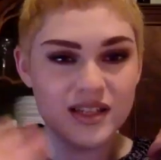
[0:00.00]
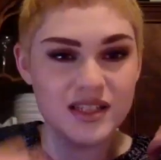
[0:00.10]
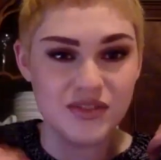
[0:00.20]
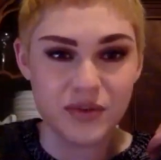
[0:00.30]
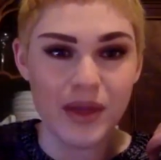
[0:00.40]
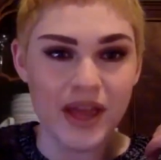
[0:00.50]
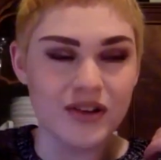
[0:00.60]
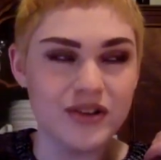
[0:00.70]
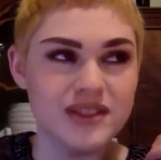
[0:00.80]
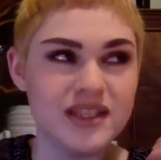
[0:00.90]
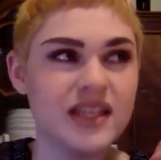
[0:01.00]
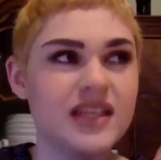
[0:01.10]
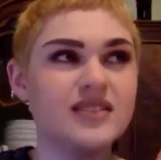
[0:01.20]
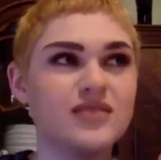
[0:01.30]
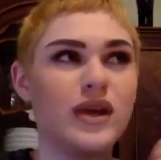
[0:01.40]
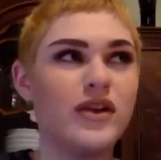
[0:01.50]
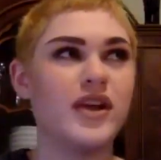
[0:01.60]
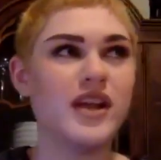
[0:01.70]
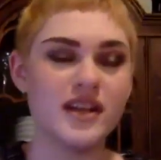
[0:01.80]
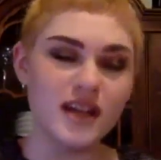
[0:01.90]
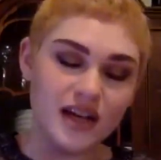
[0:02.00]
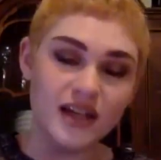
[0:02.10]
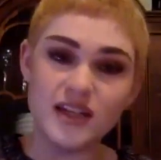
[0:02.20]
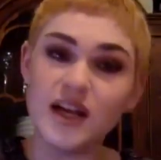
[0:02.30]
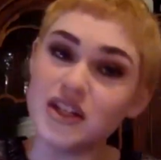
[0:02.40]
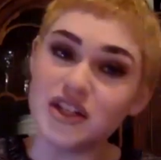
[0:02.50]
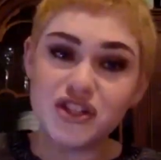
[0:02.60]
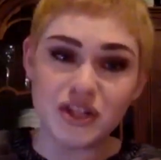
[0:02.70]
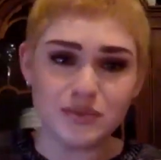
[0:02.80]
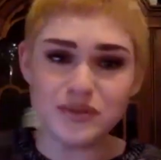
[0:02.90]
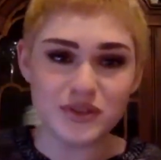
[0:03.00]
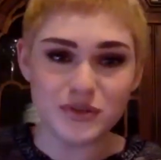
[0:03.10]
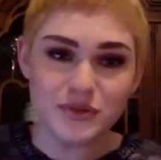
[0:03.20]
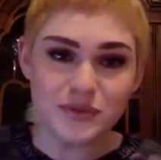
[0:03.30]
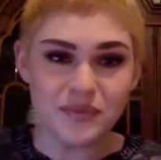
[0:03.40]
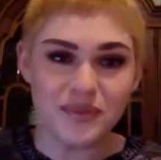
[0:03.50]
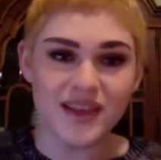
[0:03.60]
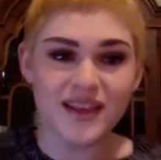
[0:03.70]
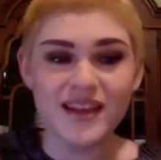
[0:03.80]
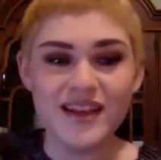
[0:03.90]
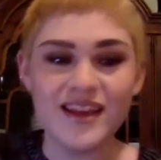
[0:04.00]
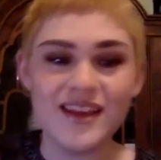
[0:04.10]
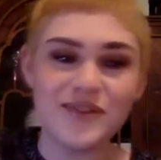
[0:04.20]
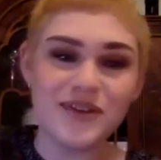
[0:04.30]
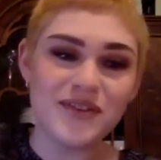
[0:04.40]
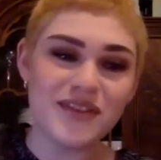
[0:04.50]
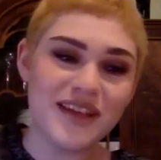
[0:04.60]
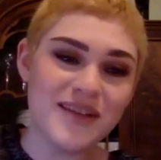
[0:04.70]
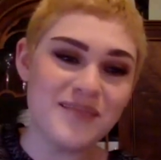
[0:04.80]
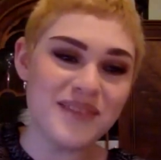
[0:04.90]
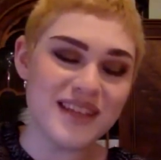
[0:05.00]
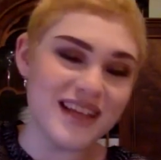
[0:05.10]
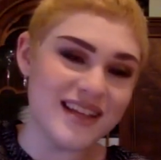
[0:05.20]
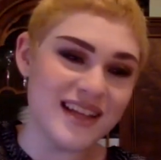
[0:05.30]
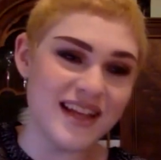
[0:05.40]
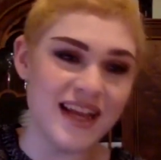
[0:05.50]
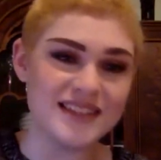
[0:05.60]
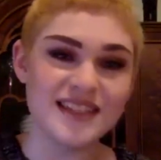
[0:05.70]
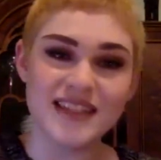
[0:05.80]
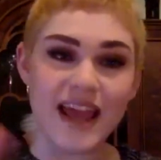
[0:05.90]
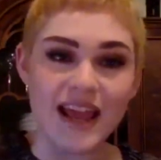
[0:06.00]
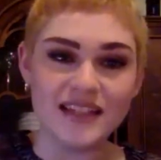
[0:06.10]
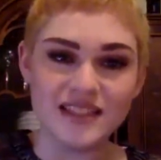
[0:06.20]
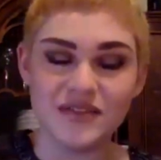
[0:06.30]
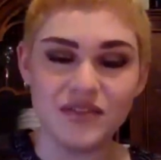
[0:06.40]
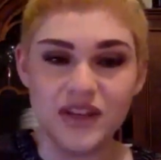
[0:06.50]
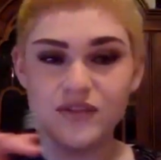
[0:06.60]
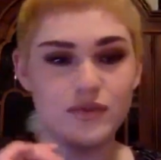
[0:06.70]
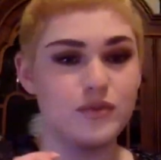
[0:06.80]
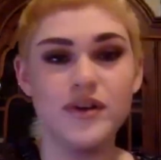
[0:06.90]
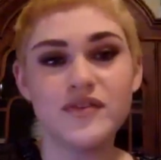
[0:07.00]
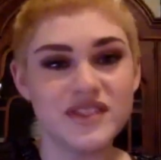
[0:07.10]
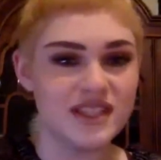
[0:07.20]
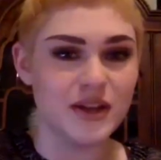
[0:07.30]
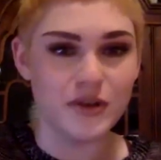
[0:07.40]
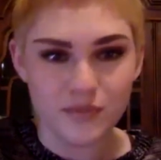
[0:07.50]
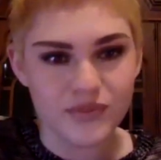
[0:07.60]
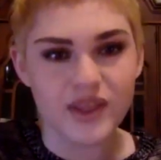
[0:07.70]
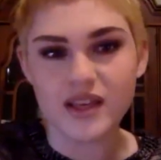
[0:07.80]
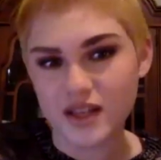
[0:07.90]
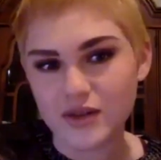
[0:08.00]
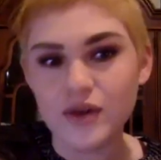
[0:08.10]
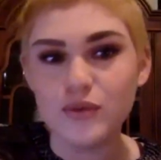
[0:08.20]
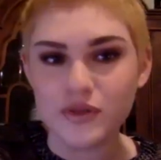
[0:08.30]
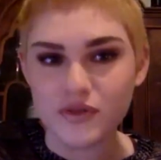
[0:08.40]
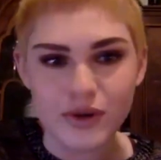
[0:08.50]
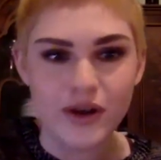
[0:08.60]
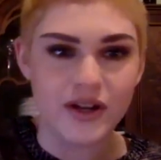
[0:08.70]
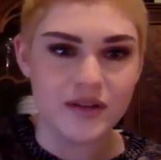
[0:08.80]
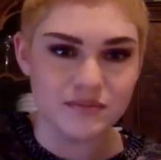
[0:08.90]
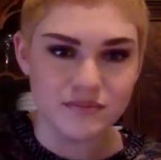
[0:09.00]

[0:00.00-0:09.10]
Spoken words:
different panels, like he's wearing a sheep suit in one of them, and then he has like the hands and feet of a wolf. So like, you know, a wolf wearing,